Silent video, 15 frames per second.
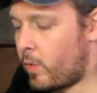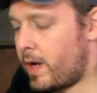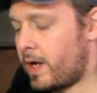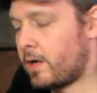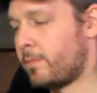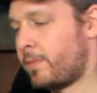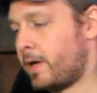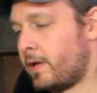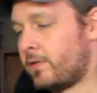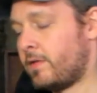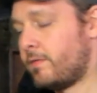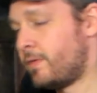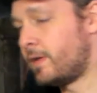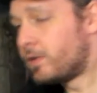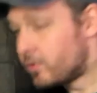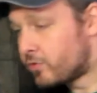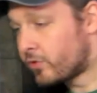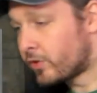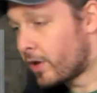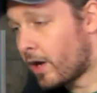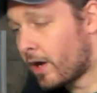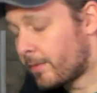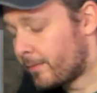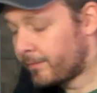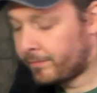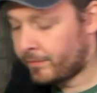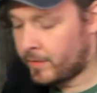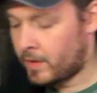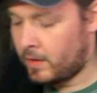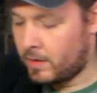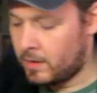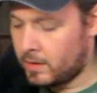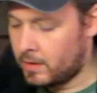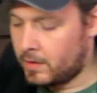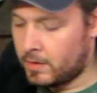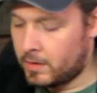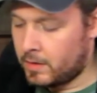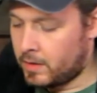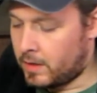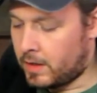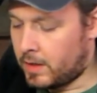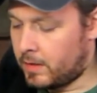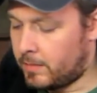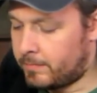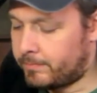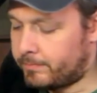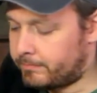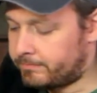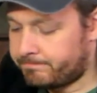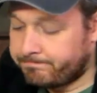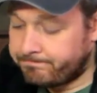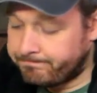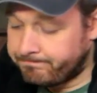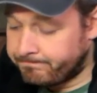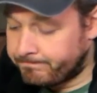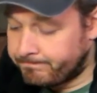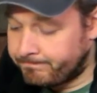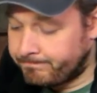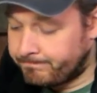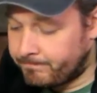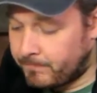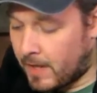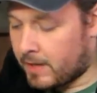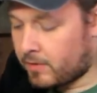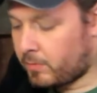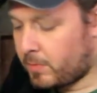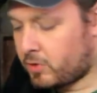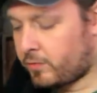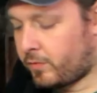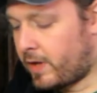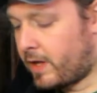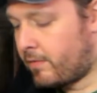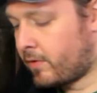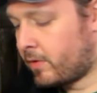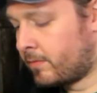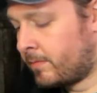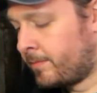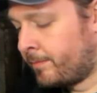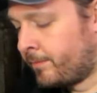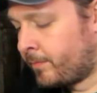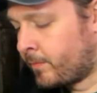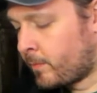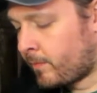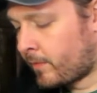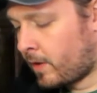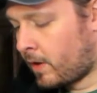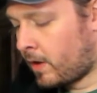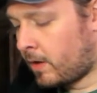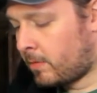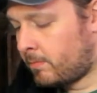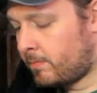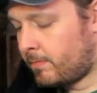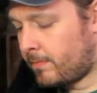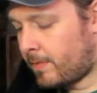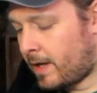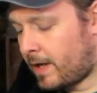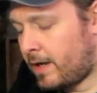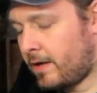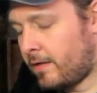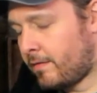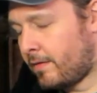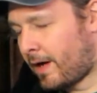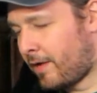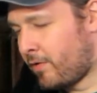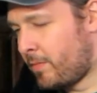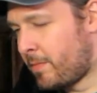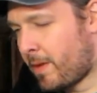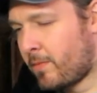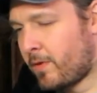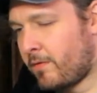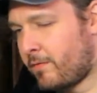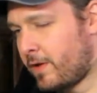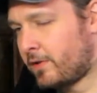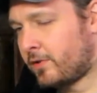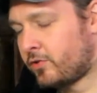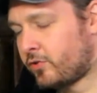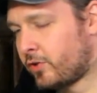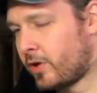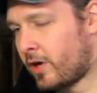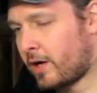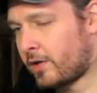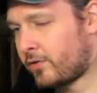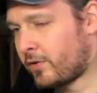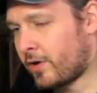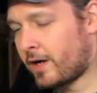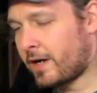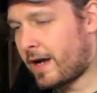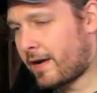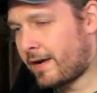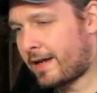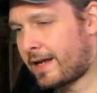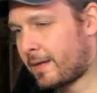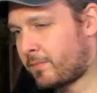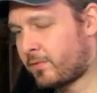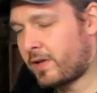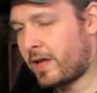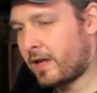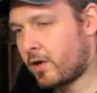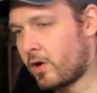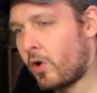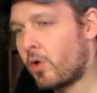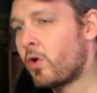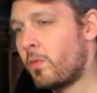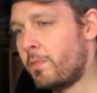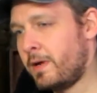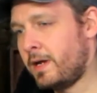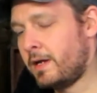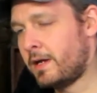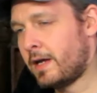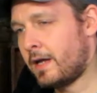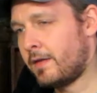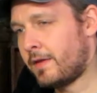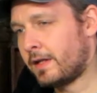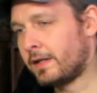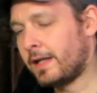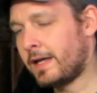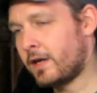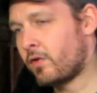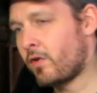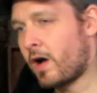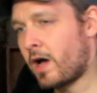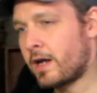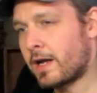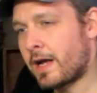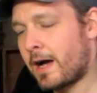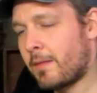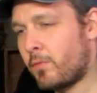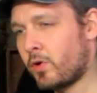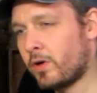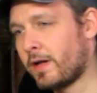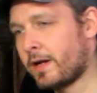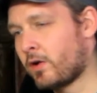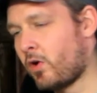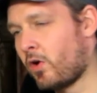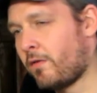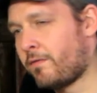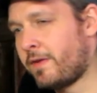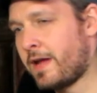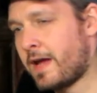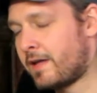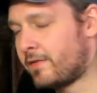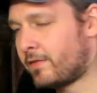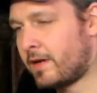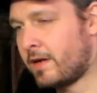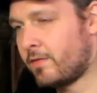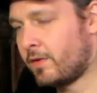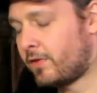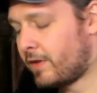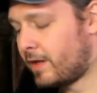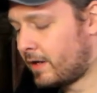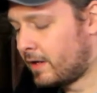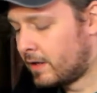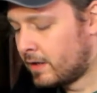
compared to the vintage cigar, not as much flavor. I remember the vintage cigar, it started out and it kept saying cocoa bean, and then later on it got more like coffee-esque and everything.